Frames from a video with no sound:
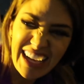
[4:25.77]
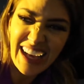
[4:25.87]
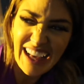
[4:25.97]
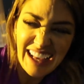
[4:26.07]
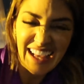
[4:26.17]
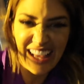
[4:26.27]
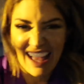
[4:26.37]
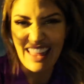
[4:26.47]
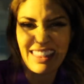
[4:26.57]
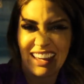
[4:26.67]

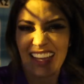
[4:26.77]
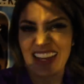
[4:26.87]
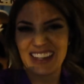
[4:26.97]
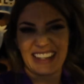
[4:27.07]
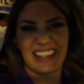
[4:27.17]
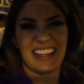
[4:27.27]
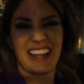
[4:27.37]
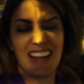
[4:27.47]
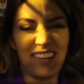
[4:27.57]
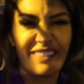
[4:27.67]
ah, I think I got a.
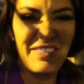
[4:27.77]
I